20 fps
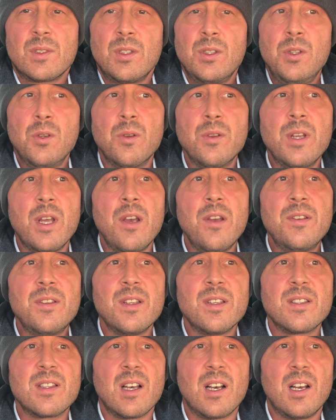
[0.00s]
You'll
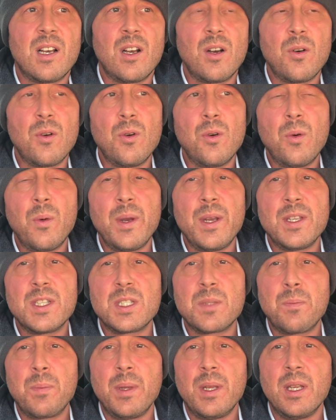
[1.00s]
notice that I always
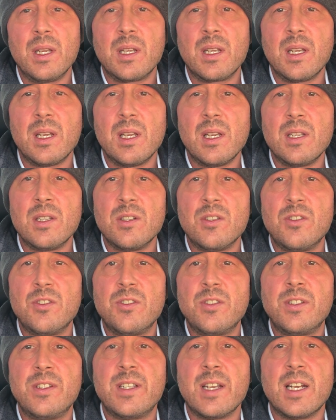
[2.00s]
speak in
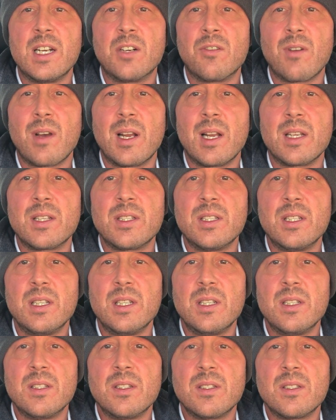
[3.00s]

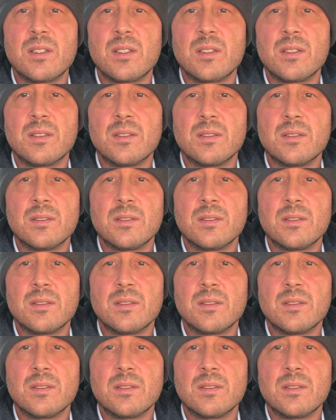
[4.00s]
generalities.